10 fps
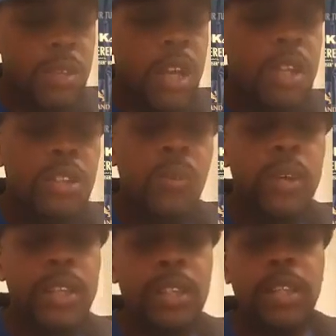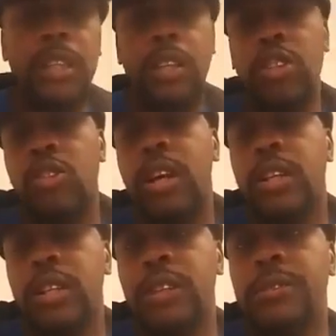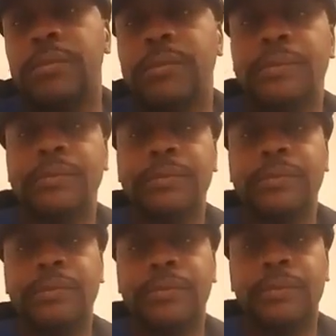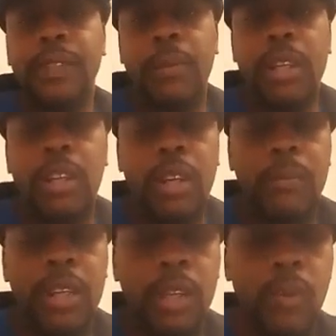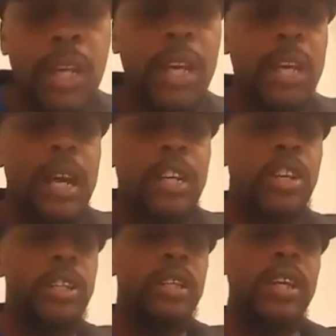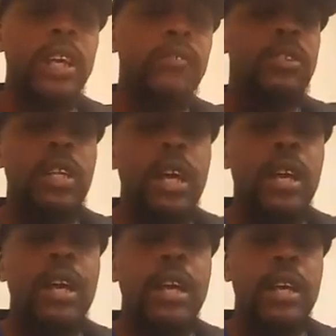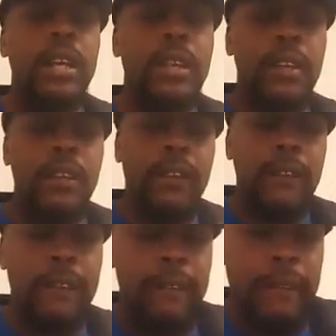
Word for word: So what is it that they're trying to do? I mean, I mean, what kind of contract did they have I you sign? It sounds like, it